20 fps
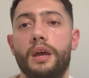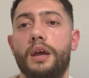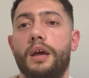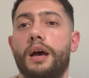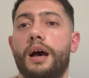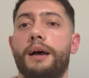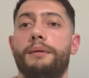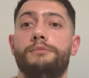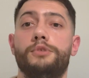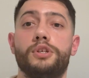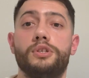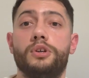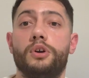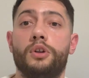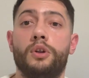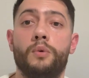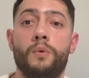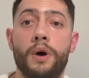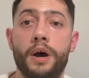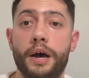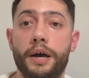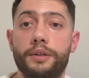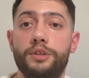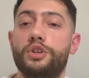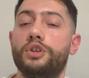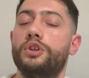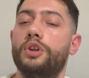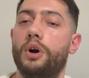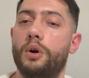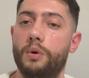I'm just gonna watch.
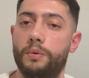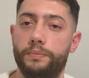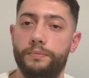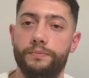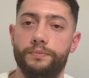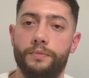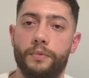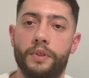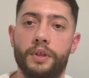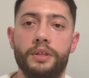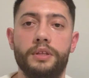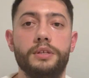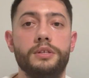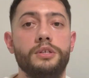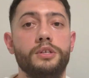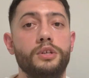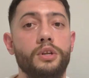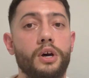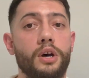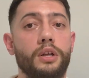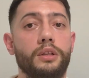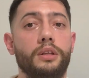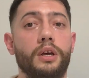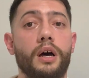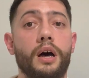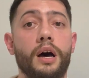No, that is not